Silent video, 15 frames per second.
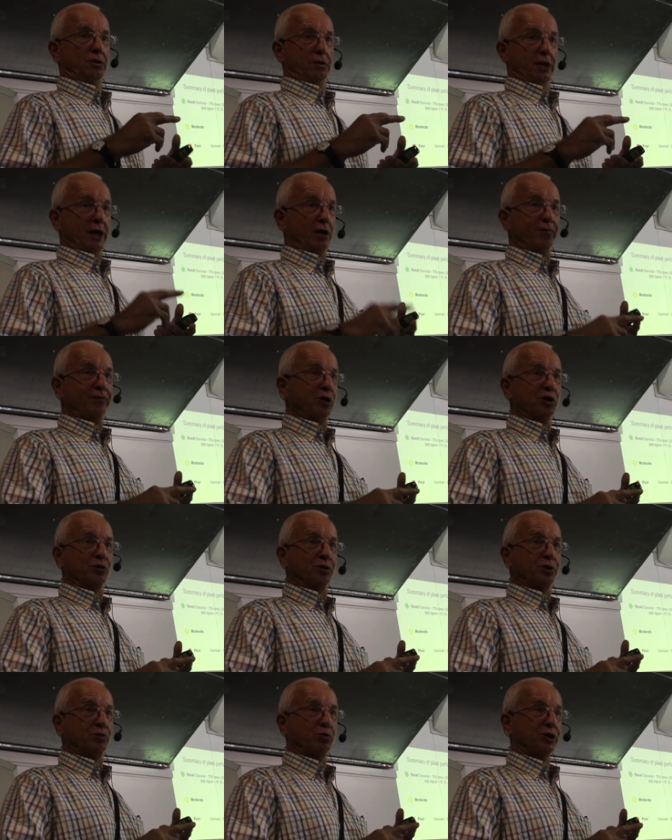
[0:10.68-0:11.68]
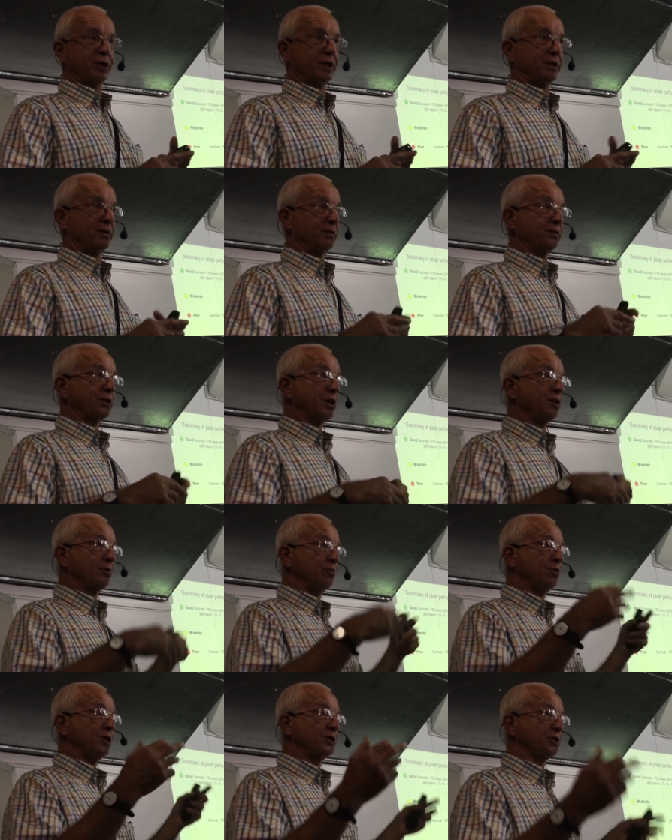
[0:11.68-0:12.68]
how vigorous was it. So
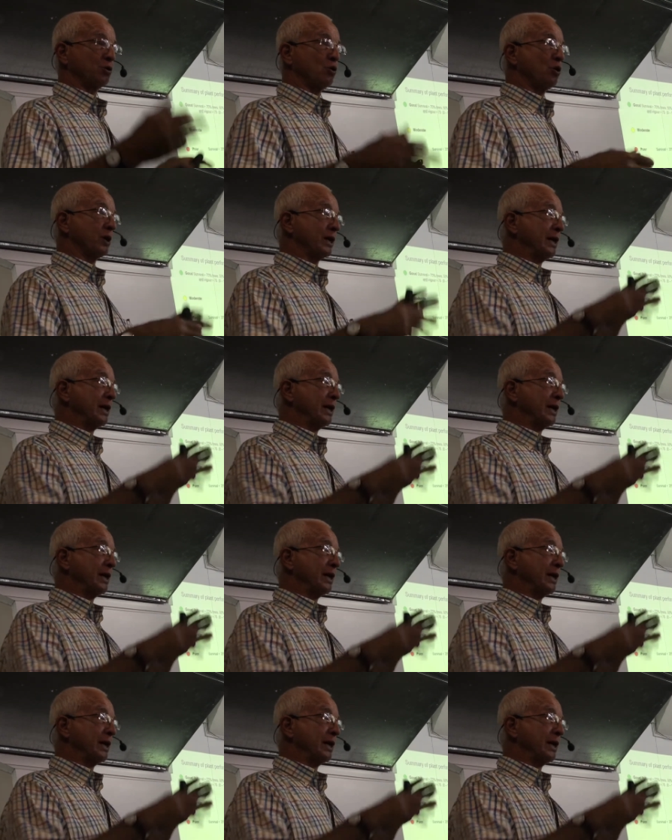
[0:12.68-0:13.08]
we scored